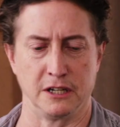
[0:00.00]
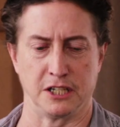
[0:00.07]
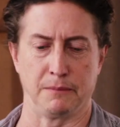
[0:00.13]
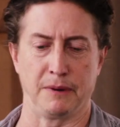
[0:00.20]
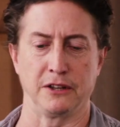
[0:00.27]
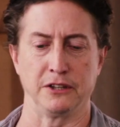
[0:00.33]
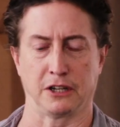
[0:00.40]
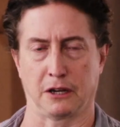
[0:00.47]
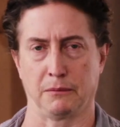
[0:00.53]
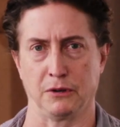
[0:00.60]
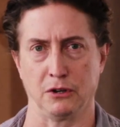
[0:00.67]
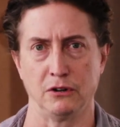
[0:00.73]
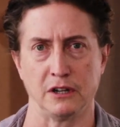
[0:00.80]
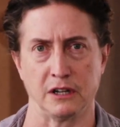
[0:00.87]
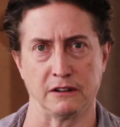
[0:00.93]
it's about the
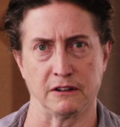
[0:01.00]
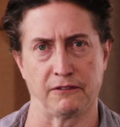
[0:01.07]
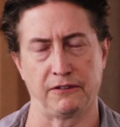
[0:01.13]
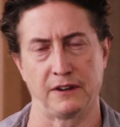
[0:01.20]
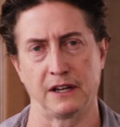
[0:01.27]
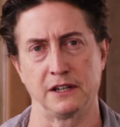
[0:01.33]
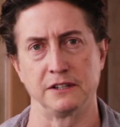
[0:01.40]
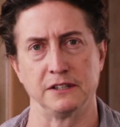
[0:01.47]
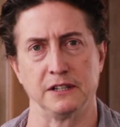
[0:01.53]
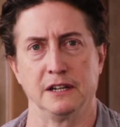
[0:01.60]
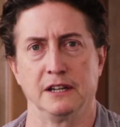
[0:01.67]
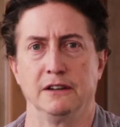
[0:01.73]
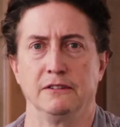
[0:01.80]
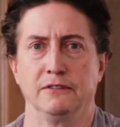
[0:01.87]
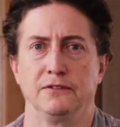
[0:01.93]
community, the fans
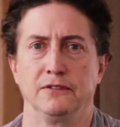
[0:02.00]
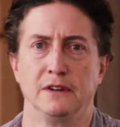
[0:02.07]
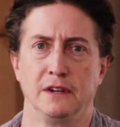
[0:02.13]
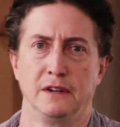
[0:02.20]
that have